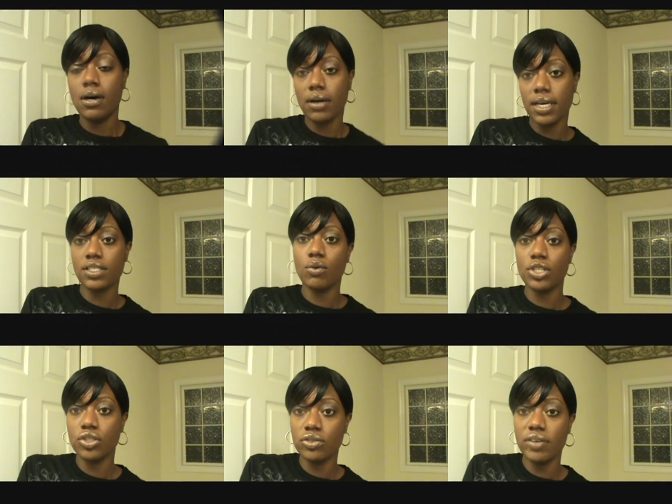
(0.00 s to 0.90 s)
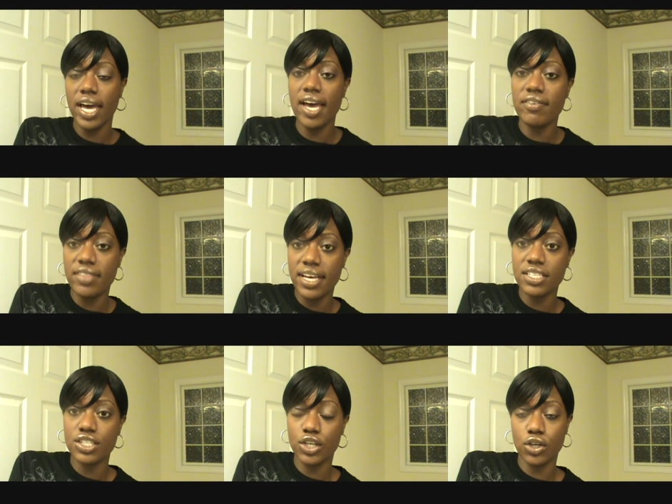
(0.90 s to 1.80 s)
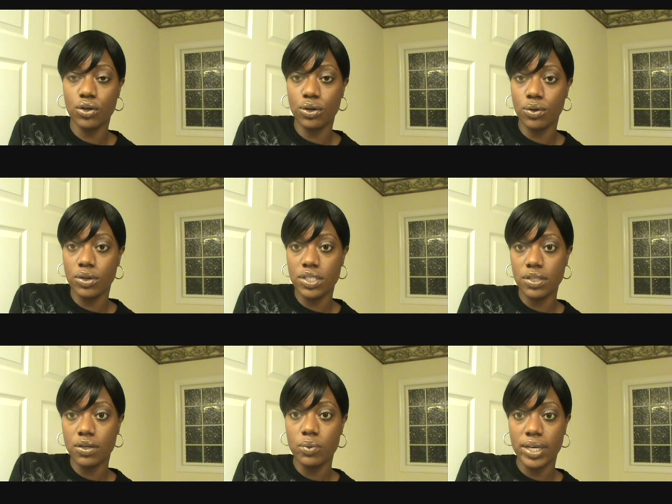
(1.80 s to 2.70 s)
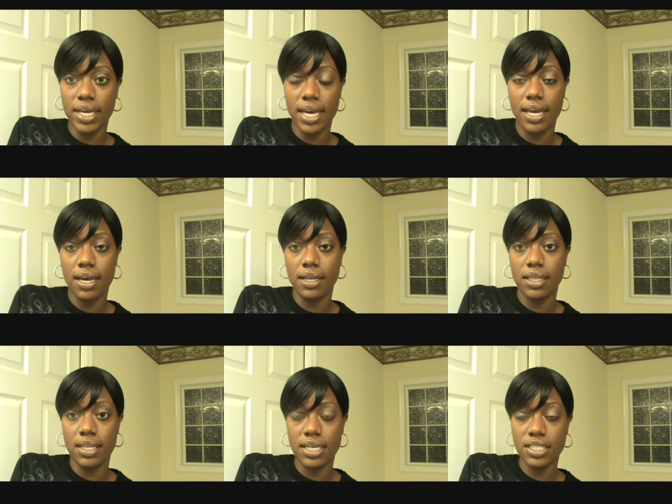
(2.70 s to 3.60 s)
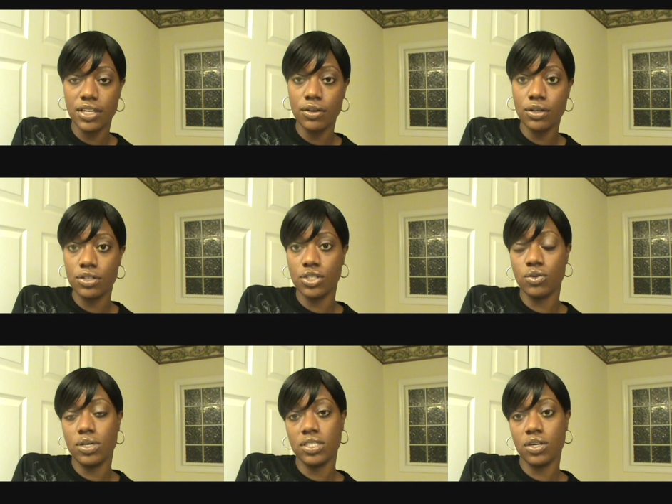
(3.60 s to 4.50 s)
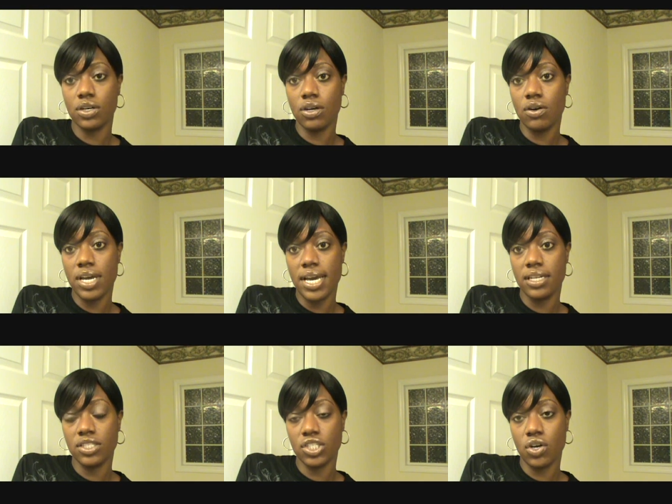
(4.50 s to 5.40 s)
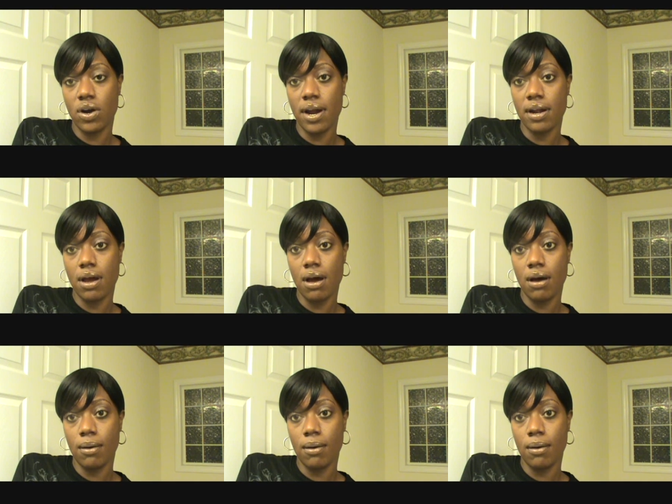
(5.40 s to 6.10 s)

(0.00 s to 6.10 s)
Okay, so once you have that secure onto your wig head, the next thing you're going to do is going to go ahead and start